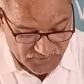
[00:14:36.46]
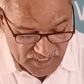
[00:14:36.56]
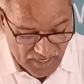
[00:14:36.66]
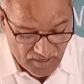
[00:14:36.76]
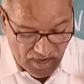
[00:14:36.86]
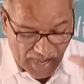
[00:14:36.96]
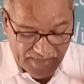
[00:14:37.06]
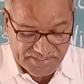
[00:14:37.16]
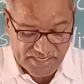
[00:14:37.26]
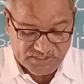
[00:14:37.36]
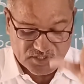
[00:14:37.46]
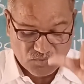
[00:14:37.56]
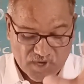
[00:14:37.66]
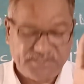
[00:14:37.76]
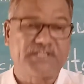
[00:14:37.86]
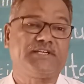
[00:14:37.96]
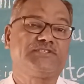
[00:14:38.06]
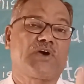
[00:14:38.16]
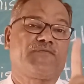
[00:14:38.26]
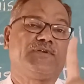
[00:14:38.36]
the highest
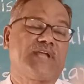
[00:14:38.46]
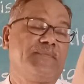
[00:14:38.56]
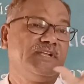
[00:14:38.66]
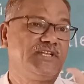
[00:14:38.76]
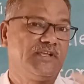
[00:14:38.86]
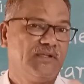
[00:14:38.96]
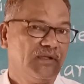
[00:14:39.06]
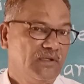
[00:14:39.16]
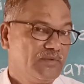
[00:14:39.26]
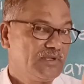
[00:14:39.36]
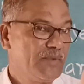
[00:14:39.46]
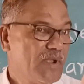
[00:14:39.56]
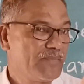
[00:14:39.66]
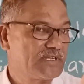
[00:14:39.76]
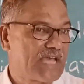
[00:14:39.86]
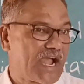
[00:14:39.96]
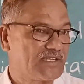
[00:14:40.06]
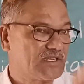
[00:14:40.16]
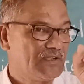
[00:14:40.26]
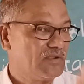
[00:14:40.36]
quantities of vitamin D. Remember
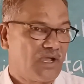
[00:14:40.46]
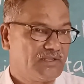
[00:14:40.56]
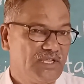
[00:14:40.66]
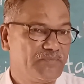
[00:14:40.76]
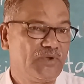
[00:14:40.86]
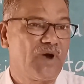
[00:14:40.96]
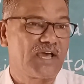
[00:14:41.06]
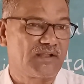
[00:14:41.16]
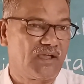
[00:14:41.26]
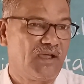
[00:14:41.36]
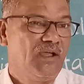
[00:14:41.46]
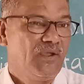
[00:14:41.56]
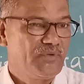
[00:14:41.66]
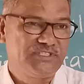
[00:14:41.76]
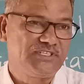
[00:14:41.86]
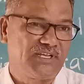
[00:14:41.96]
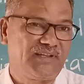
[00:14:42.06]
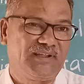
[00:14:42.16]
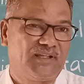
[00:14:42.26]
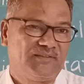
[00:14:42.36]
that. If you are a
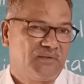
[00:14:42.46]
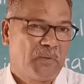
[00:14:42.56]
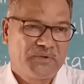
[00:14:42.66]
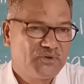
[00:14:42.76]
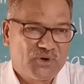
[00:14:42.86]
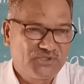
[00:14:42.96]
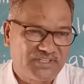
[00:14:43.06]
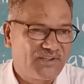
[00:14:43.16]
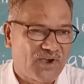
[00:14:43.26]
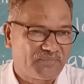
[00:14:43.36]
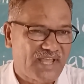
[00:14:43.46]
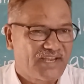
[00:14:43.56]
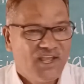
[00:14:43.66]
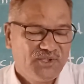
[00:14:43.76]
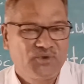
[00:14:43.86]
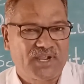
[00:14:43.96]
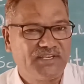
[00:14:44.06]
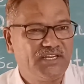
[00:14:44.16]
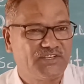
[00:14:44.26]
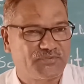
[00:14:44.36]
vegetarian, you don't think of that. You
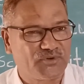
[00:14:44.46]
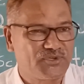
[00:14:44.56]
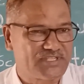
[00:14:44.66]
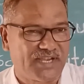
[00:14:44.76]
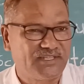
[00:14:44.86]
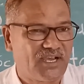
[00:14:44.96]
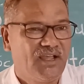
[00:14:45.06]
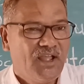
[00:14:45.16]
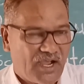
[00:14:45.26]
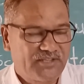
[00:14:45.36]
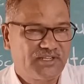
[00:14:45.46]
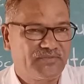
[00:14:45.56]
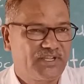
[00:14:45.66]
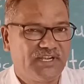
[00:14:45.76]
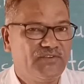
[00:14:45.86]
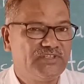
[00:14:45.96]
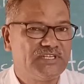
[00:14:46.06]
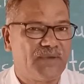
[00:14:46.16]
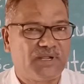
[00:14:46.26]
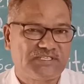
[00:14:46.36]
can eat fruits and the other green
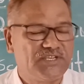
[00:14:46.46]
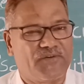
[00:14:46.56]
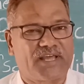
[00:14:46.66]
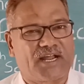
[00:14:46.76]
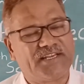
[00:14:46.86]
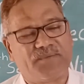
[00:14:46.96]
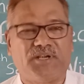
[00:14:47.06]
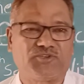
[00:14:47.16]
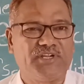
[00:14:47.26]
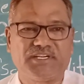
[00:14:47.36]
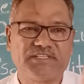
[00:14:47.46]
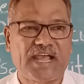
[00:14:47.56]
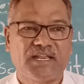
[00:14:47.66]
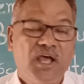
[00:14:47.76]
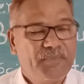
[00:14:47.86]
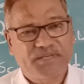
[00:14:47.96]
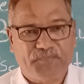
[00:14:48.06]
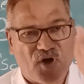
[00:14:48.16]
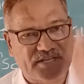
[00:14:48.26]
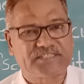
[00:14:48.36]
vegetables. You are unable to eat that. But
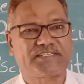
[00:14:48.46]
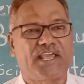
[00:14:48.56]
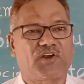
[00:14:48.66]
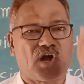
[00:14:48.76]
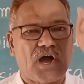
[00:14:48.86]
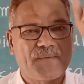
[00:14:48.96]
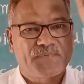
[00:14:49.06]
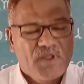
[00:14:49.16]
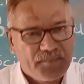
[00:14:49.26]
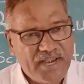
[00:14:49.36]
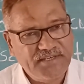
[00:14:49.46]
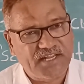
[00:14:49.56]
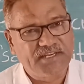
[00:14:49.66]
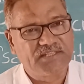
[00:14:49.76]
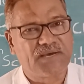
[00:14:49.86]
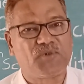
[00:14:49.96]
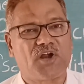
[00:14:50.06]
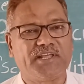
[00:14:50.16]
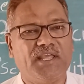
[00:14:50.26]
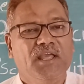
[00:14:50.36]
for the sake of maintaining the
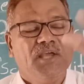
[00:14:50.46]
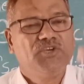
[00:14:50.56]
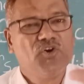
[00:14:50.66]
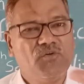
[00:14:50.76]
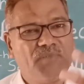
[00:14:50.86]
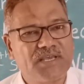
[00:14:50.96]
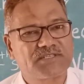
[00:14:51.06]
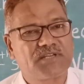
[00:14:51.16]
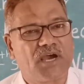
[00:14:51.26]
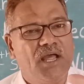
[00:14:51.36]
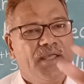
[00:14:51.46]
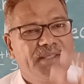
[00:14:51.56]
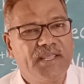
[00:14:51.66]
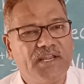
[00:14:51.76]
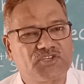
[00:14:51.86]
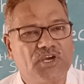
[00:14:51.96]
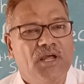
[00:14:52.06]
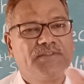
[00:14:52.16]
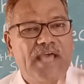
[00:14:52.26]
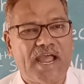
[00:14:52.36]
body, you must eat
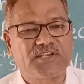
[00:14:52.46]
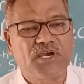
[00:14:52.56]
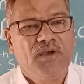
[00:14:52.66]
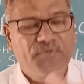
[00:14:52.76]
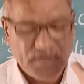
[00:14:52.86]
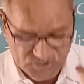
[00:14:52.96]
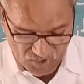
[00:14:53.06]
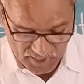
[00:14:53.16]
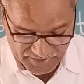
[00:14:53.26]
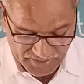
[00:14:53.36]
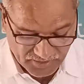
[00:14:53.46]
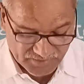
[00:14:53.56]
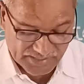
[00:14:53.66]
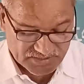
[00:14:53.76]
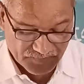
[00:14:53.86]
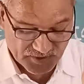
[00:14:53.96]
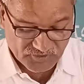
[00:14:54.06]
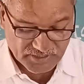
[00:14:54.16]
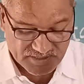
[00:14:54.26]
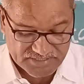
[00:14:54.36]
that fish oil, that is a
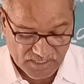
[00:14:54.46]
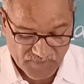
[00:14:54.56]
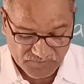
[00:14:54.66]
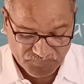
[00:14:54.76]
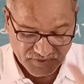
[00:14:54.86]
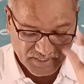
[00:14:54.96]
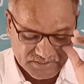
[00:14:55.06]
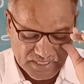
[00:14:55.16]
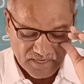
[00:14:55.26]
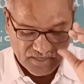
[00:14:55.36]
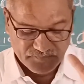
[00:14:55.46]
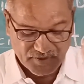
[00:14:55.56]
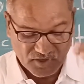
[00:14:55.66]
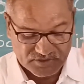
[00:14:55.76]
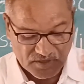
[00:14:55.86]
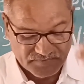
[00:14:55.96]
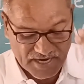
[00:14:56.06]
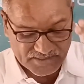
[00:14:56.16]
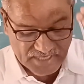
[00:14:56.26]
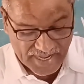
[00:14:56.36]
particularly salmon fish, because of
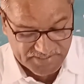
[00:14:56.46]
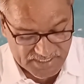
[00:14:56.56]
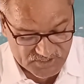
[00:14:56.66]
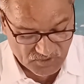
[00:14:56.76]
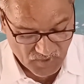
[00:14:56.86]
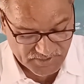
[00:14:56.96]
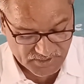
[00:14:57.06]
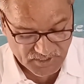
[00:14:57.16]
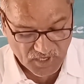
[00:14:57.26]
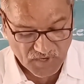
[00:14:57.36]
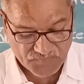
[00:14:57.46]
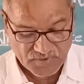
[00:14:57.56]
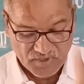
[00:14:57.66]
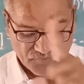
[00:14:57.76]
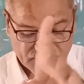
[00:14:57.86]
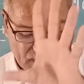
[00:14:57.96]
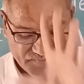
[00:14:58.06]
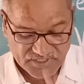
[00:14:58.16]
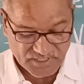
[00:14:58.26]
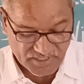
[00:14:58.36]
that highest quantity of
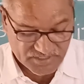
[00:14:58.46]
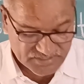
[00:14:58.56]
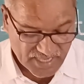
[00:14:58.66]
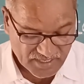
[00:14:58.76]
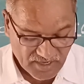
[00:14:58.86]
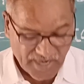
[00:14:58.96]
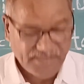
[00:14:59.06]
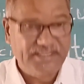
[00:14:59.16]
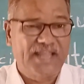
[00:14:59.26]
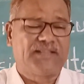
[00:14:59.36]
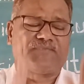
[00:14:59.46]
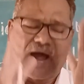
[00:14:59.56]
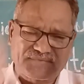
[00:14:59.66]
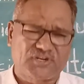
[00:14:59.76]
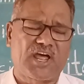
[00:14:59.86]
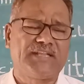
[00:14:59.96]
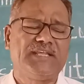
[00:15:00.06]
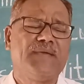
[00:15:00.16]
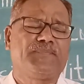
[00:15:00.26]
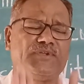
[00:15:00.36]
vitamin D is there. And then after all,
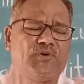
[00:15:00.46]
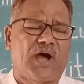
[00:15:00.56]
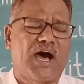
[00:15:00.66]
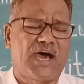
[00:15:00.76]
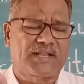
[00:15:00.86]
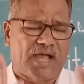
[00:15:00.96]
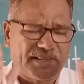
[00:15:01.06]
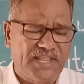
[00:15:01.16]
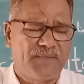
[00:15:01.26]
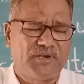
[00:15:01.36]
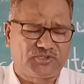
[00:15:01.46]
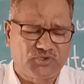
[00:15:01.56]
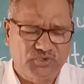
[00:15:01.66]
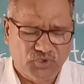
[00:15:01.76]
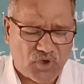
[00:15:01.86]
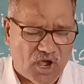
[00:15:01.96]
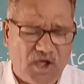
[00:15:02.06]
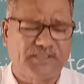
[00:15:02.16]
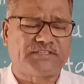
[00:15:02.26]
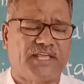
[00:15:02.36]
if you are unable to do
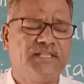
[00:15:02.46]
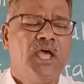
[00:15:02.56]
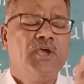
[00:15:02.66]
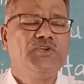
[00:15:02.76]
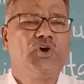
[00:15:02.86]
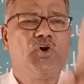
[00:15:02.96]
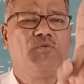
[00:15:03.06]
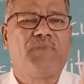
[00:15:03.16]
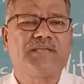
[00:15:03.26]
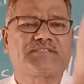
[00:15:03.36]
all the things, you must